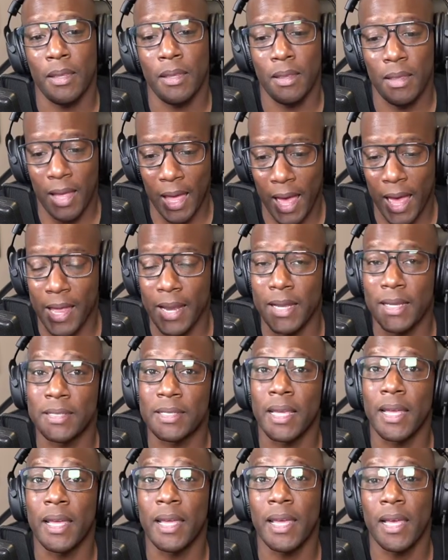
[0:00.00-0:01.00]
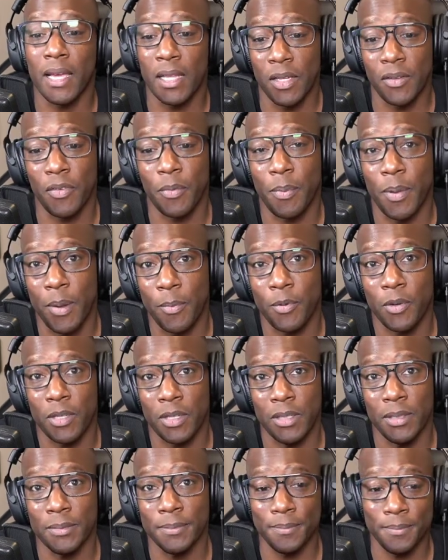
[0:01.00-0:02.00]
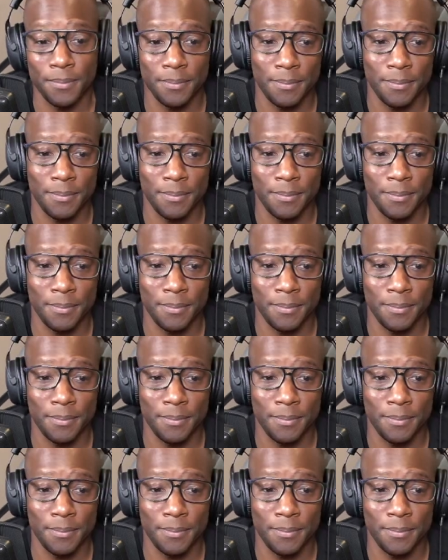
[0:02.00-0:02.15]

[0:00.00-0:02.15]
That is a hell of a paperclip.